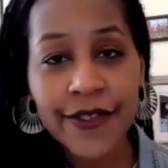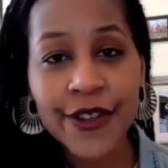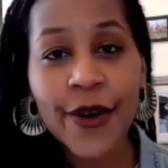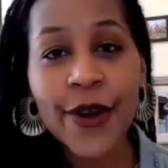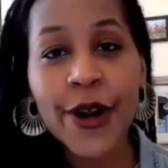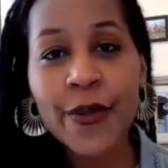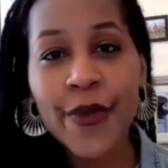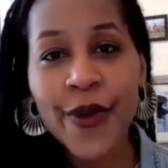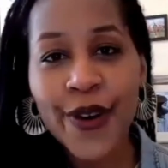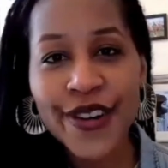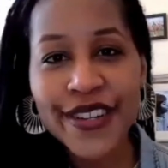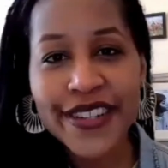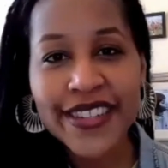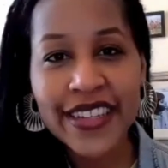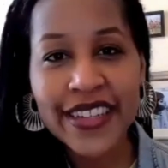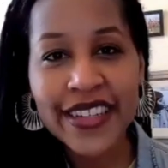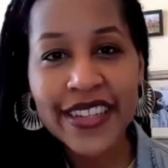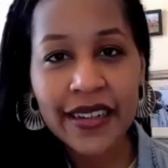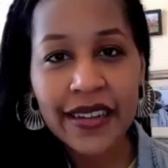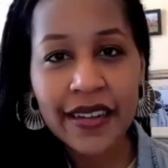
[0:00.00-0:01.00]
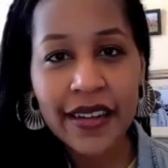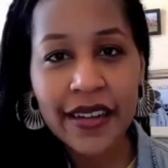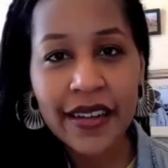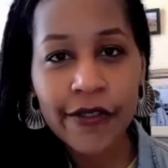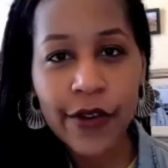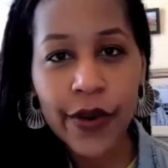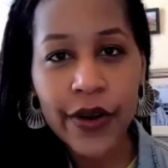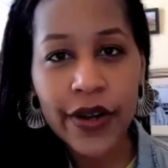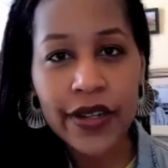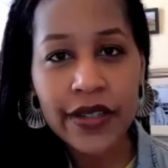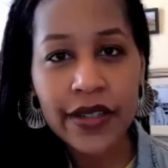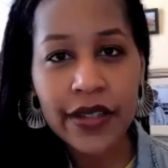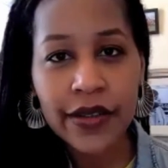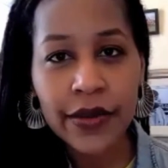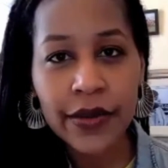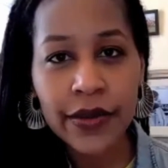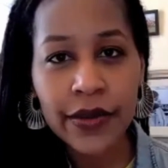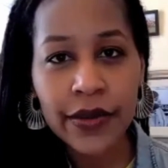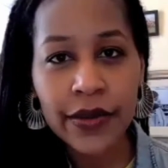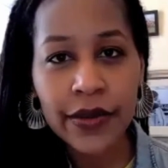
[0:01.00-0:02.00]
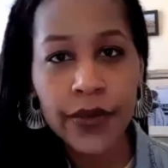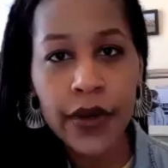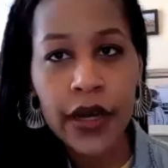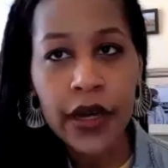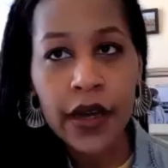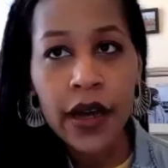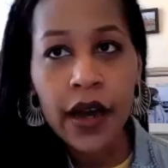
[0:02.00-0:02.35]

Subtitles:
Toni Morrison, of course, who